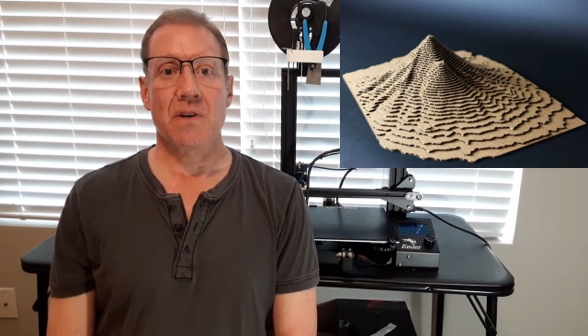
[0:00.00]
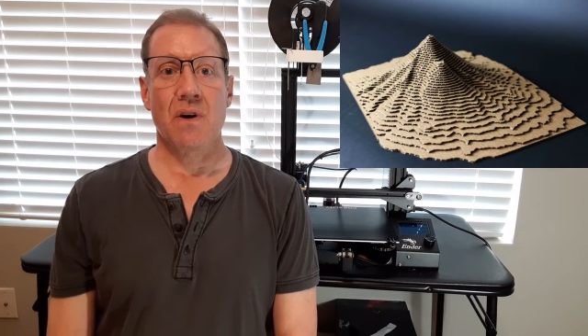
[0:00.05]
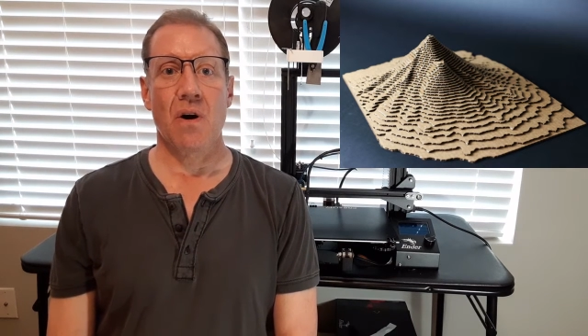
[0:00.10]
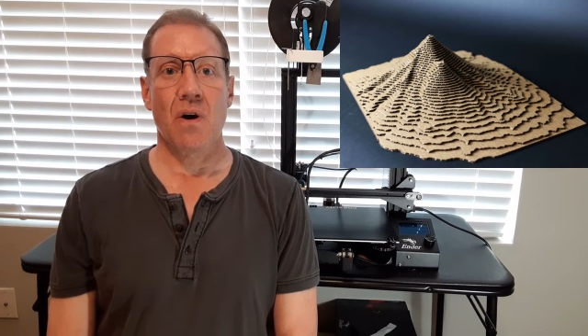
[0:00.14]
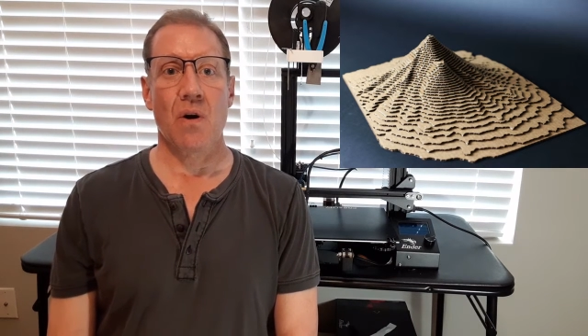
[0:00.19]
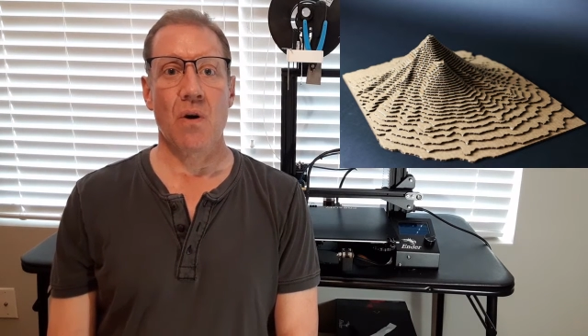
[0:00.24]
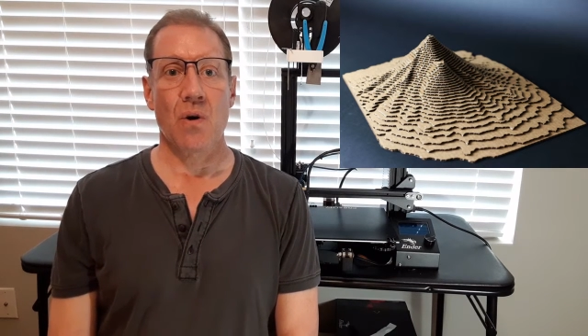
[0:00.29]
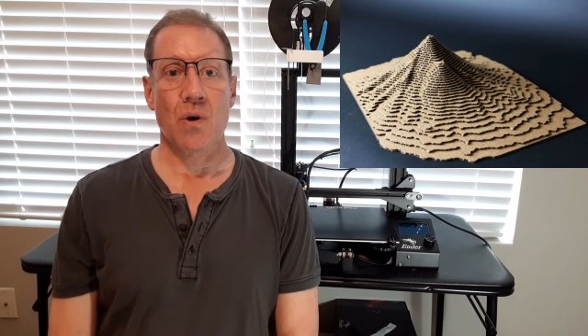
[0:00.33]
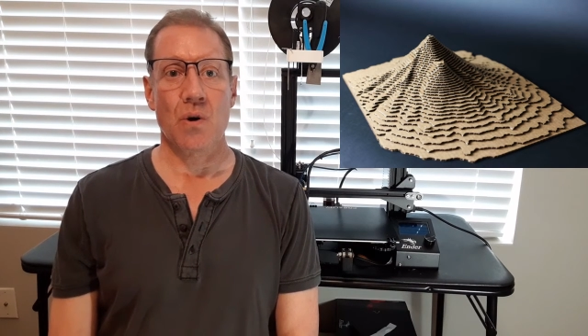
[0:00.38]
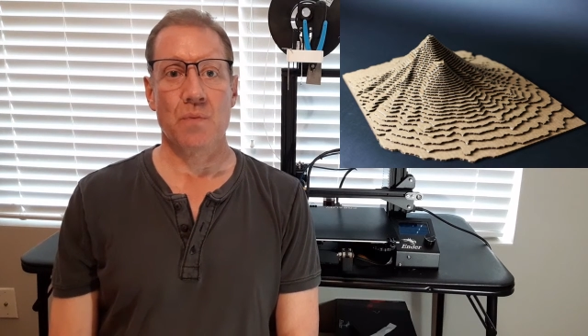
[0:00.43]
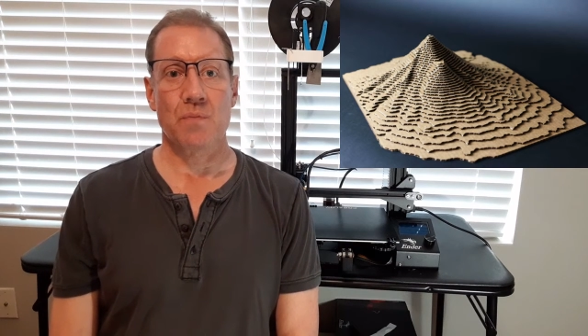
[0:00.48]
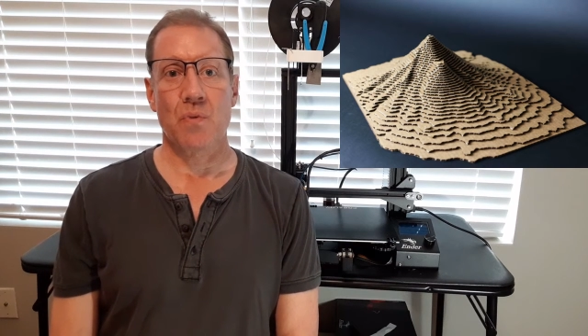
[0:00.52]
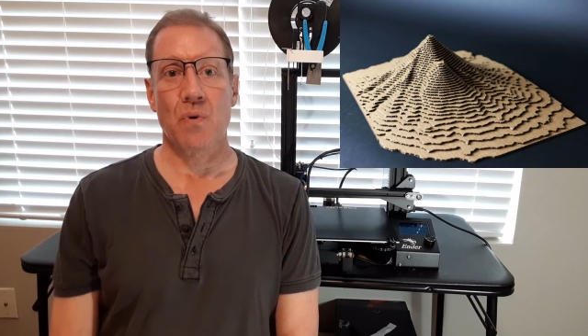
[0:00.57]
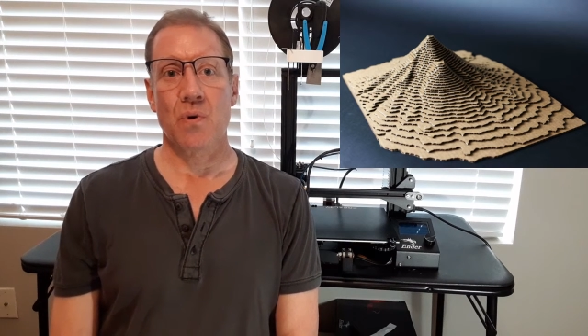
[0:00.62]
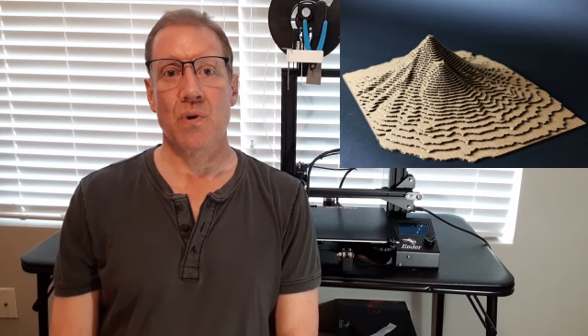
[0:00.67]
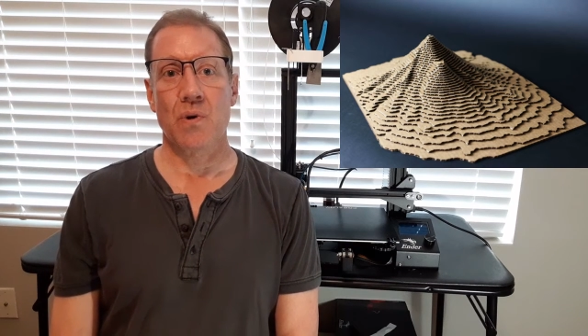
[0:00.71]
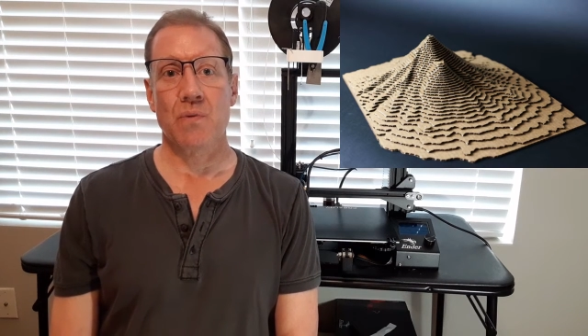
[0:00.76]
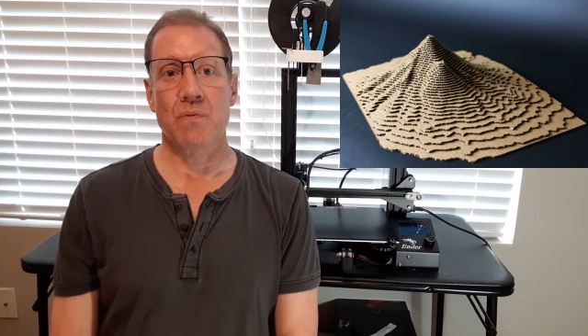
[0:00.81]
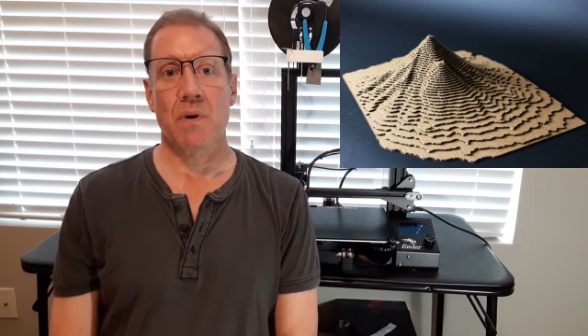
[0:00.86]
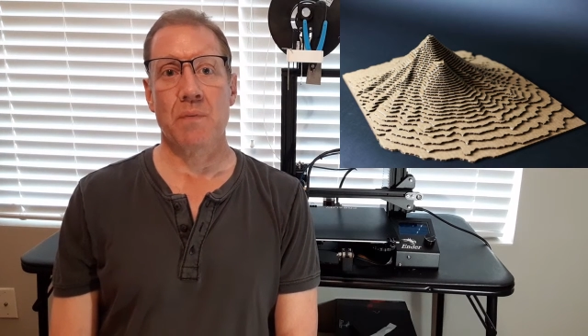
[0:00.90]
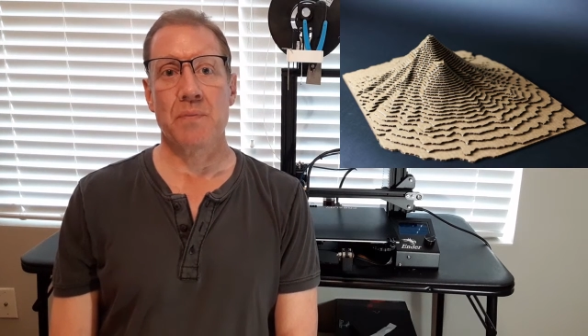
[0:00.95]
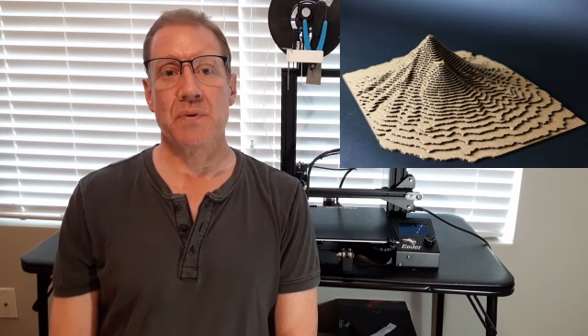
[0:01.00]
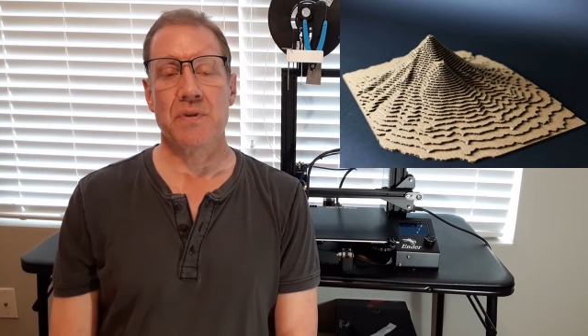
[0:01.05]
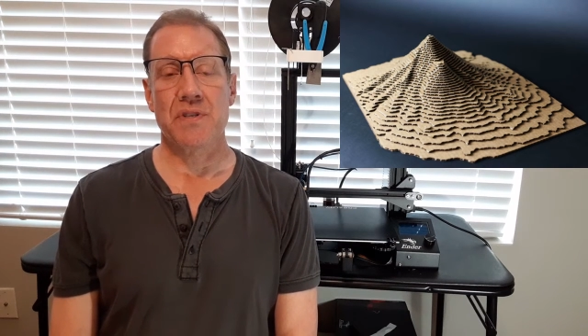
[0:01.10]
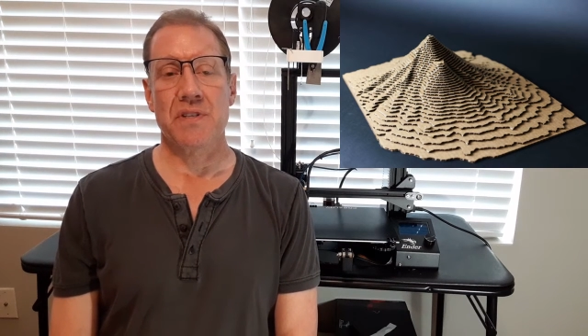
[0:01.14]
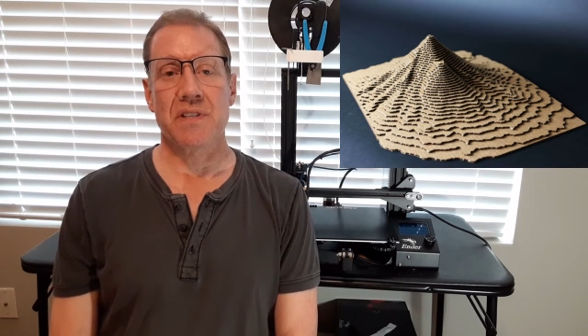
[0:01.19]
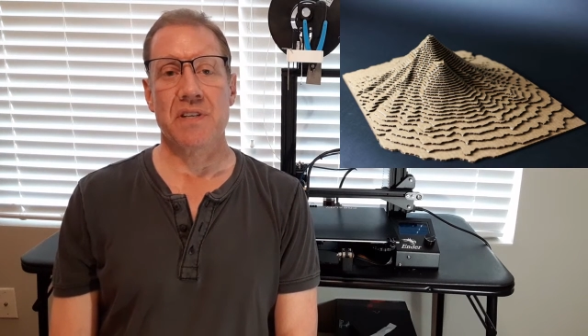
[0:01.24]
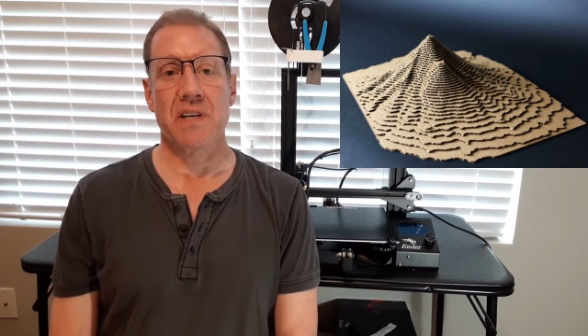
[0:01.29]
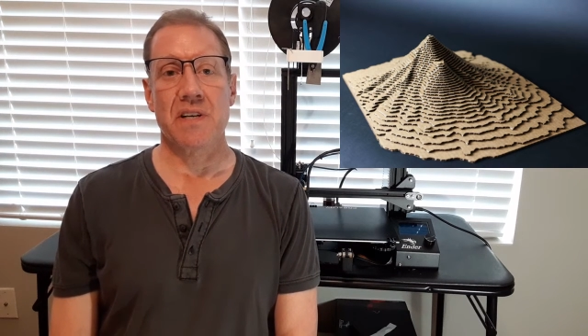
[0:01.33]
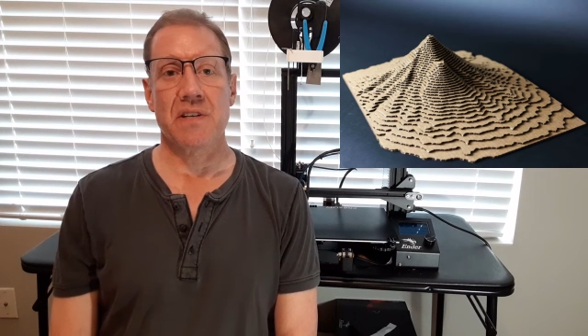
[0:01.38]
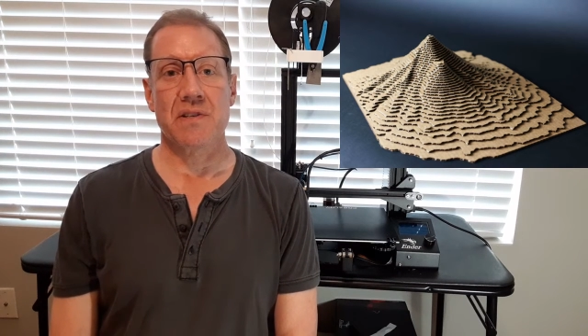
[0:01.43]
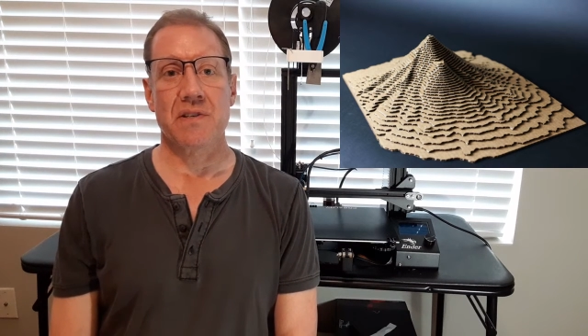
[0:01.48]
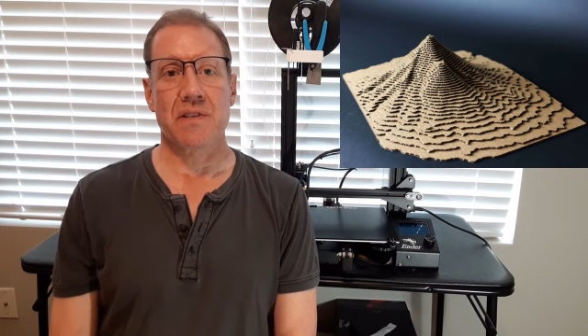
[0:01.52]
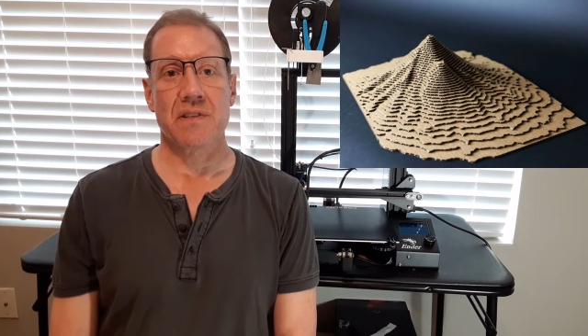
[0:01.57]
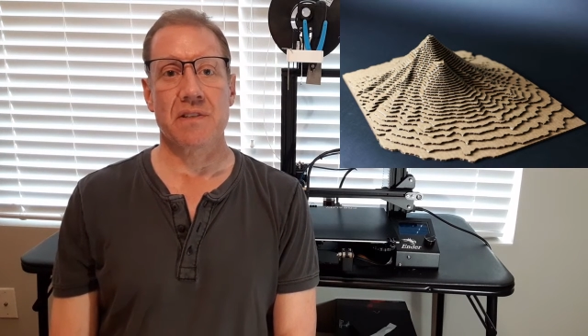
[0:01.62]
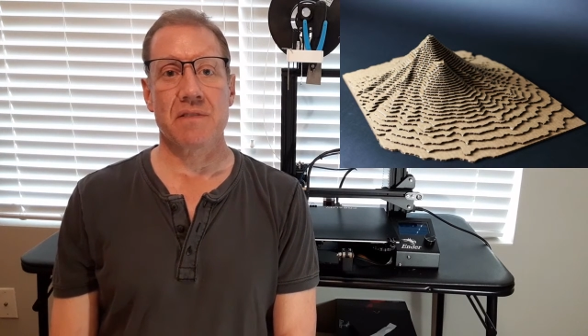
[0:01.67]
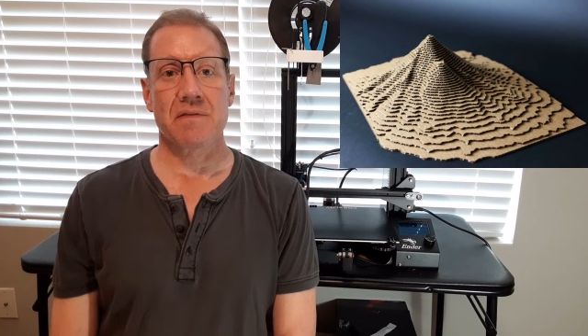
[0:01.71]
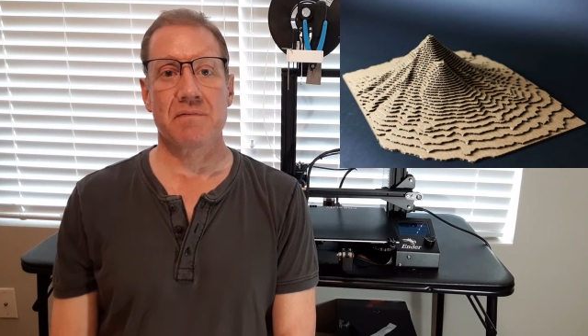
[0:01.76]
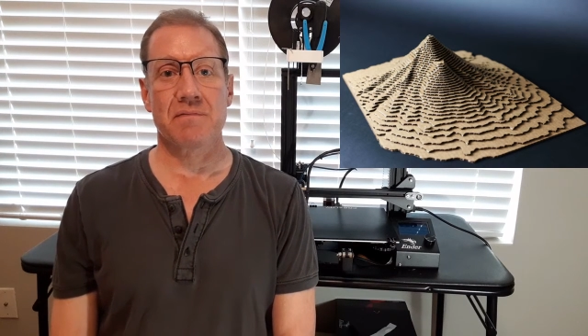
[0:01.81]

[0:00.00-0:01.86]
cardboard representation.